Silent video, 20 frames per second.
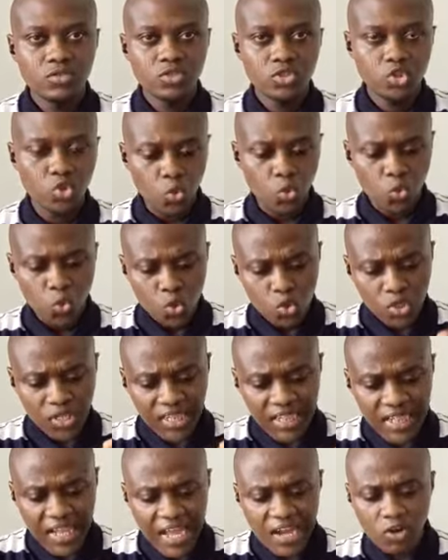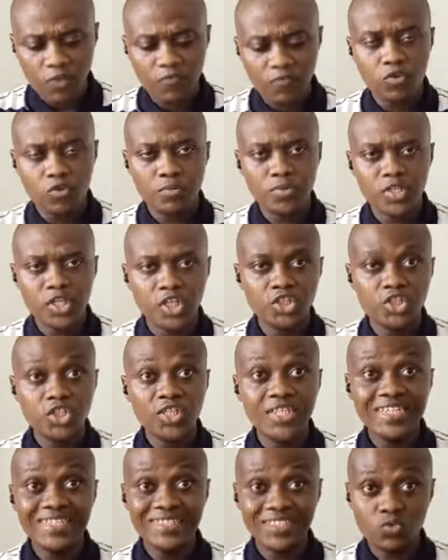So, lack of communication
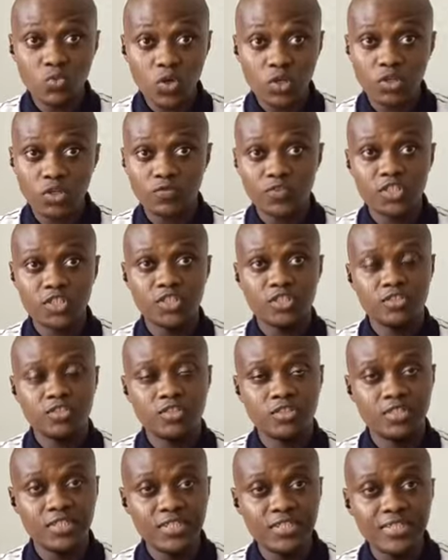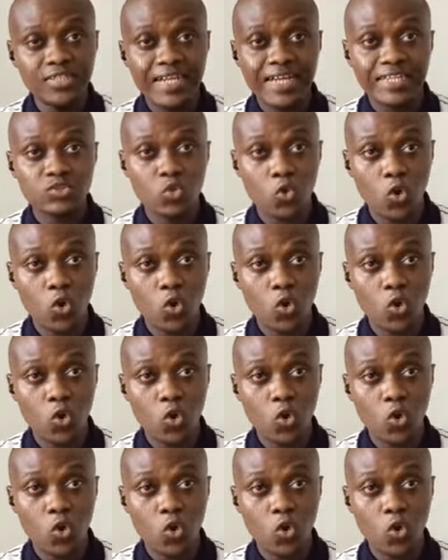is one of the things that